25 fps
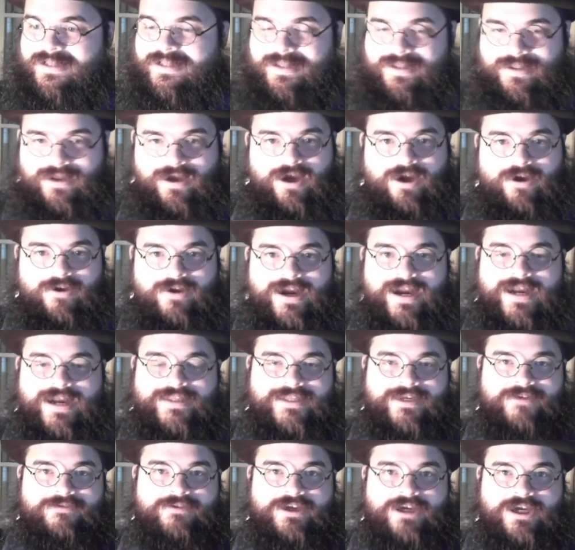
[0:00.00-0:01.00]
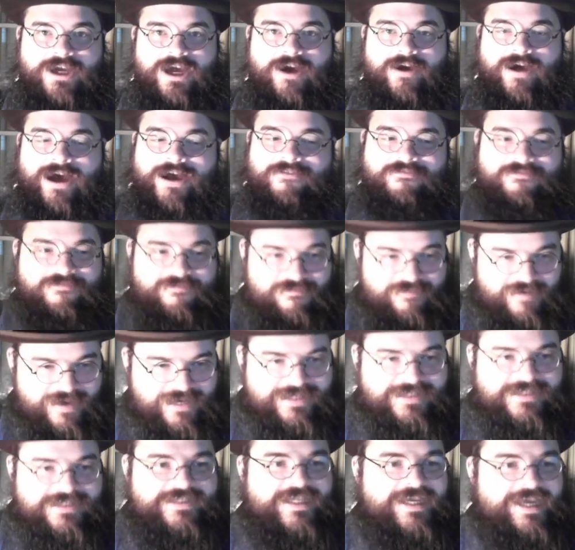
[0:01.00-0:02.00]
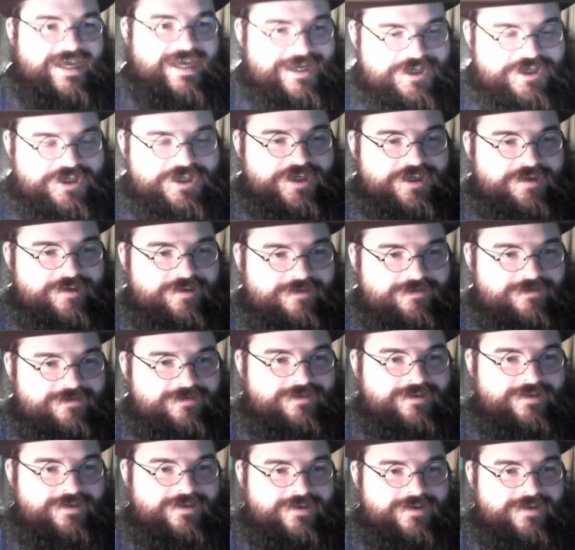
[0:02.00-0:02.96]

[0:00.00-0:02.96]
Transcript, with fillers: All right, there we go. I've fixed the issue.